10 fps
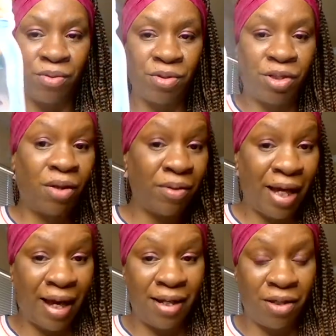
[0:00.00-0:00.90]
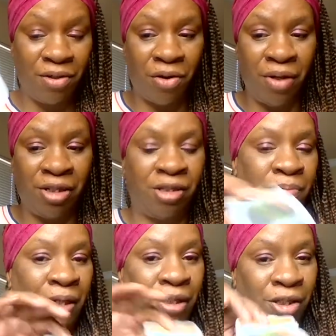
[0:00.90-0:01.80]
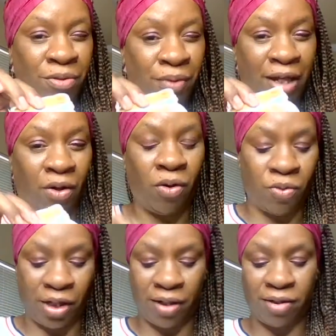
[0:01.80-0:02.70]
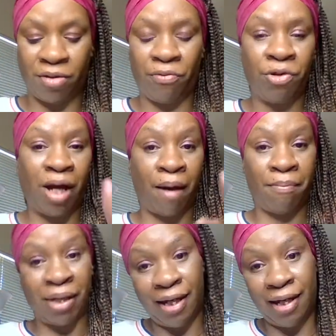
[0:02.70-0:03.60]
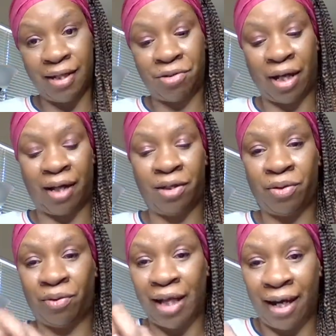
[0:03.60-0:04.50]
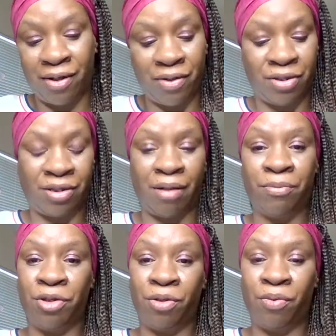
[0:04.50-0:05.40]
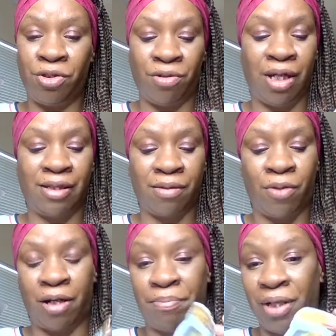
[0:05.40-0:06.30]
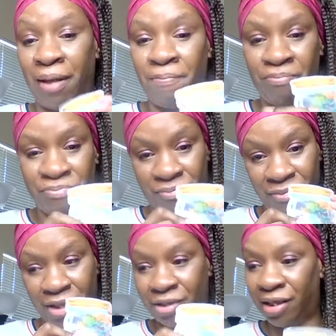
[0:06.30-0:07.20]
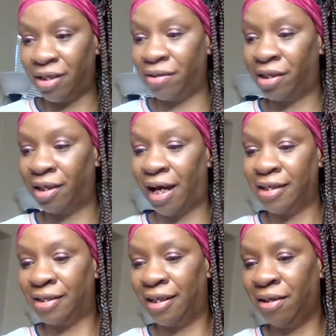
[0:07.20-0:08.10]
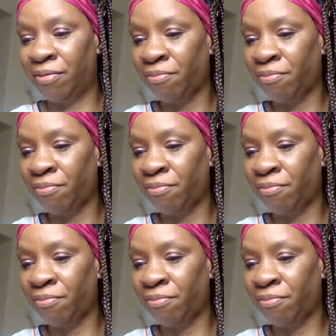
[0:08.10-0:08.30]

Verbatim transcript: so that, you know, it just be a cute way to hold it. So if you got beads, you got little letters or something you want, you need somewhere to put it, good idea.